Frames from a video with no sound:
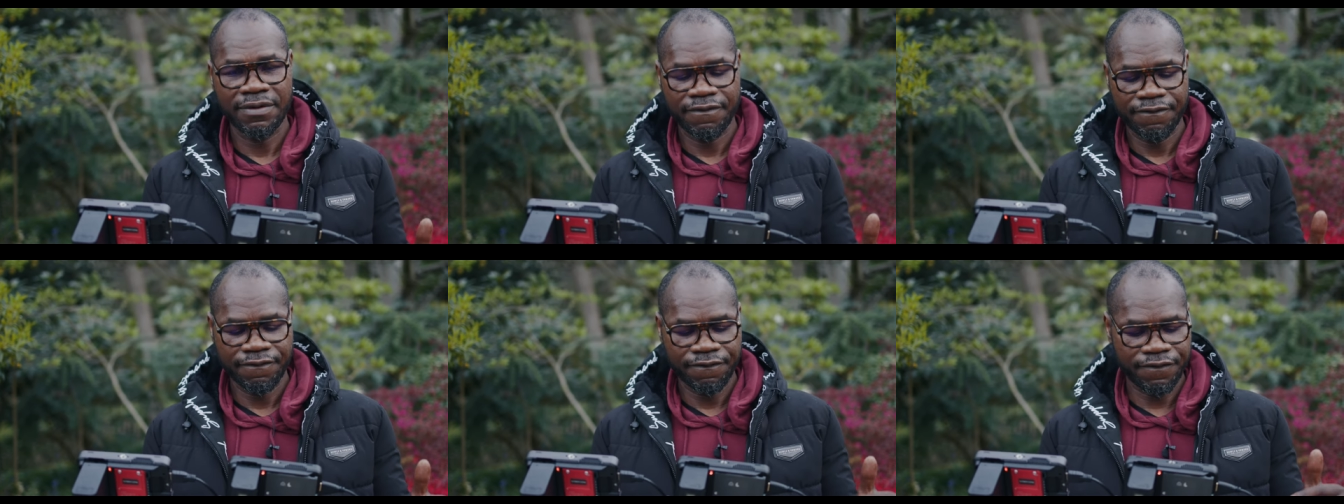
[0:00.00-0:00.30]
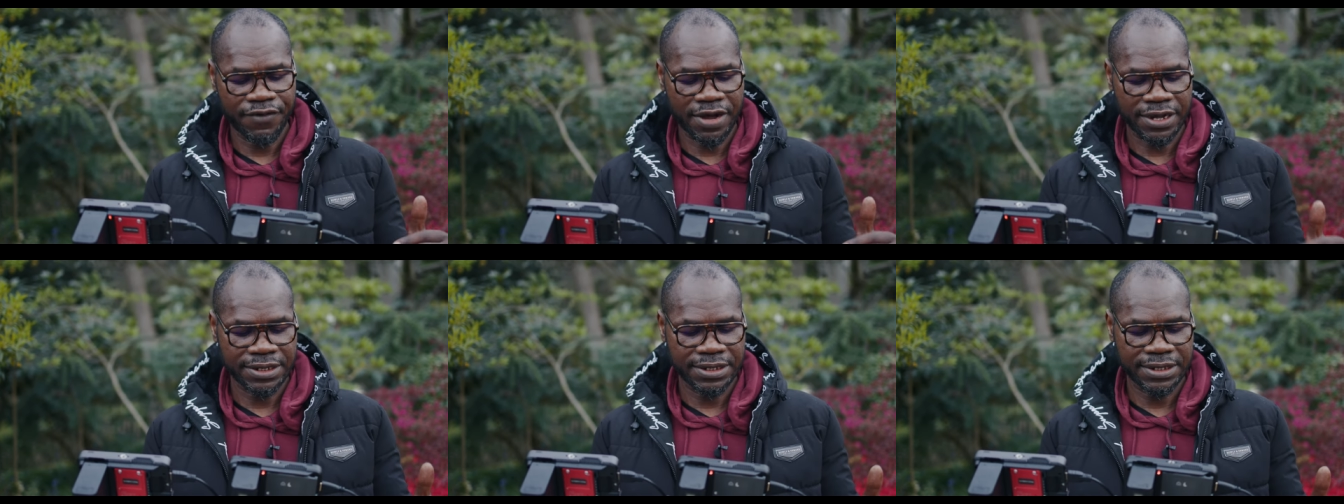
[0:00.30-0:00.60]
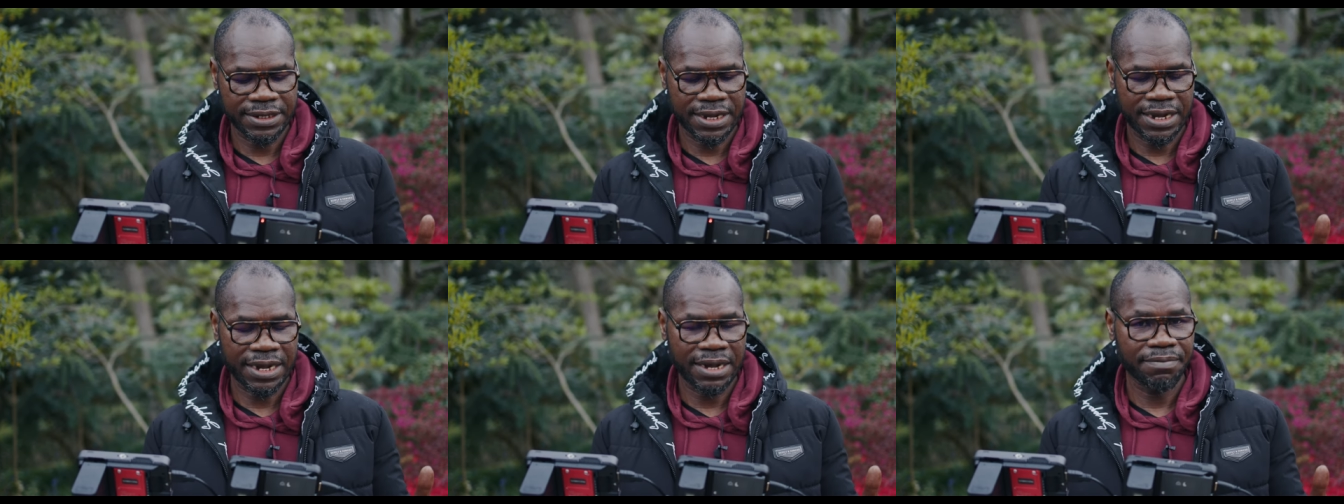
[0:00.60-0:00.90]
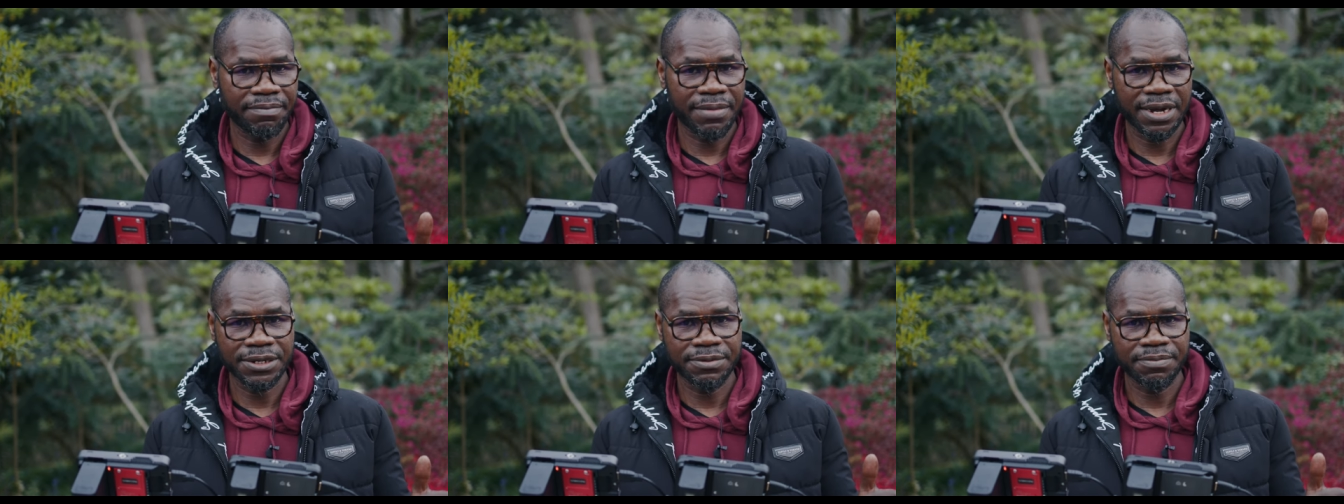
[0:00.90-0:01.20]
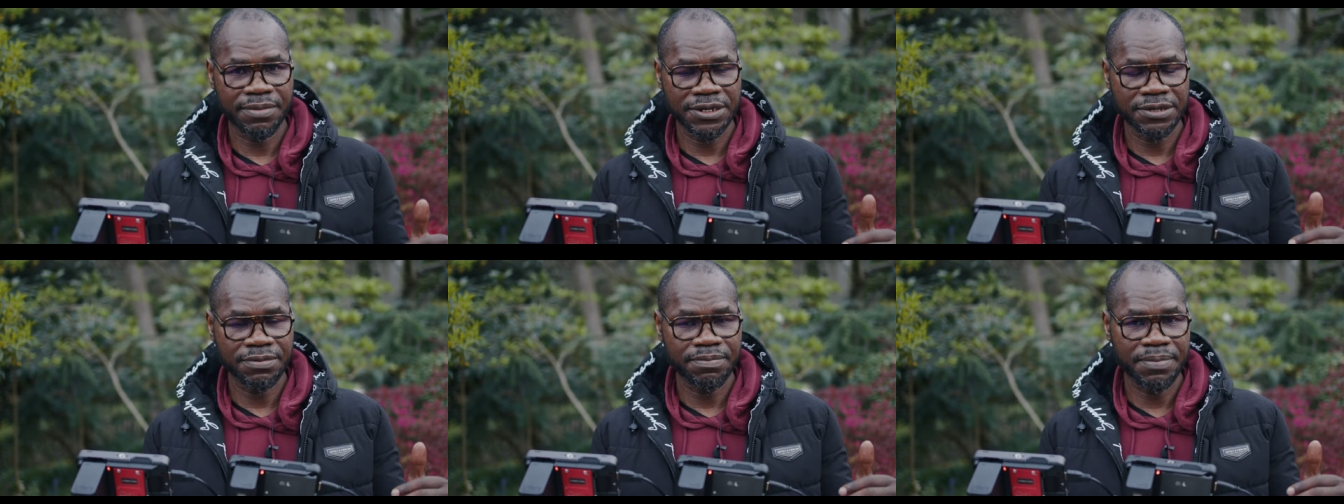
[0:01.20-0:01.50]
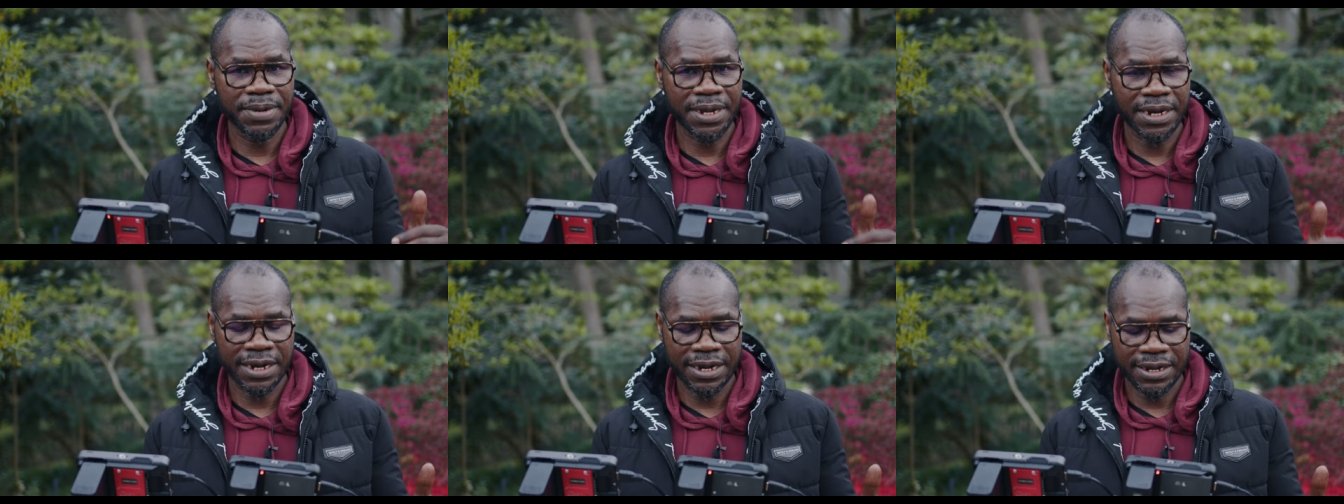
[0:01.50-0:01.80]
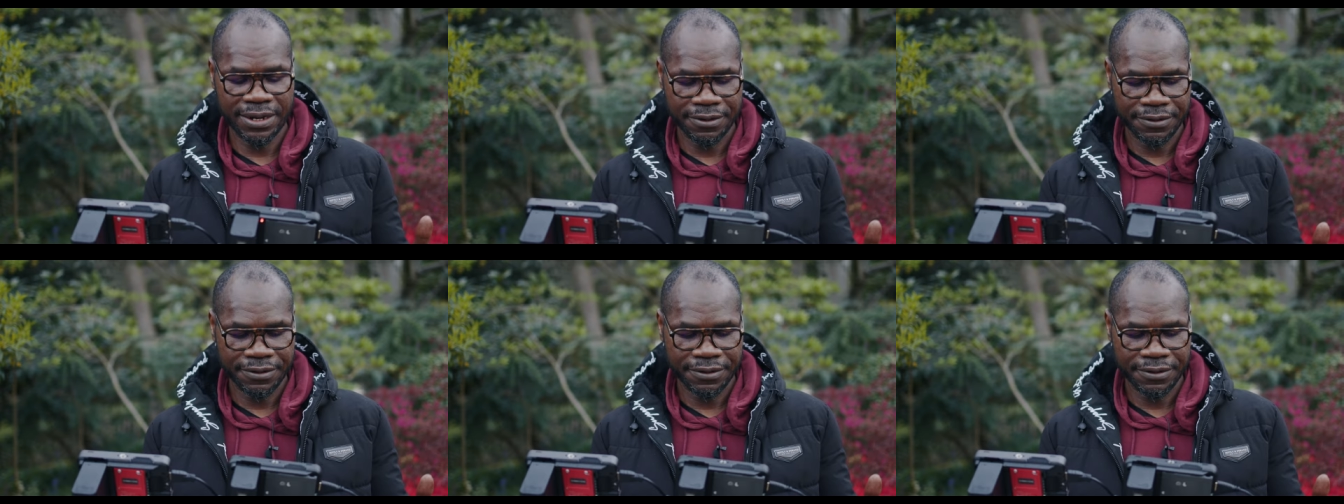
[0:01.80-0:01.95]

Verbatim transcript: faster, much, much better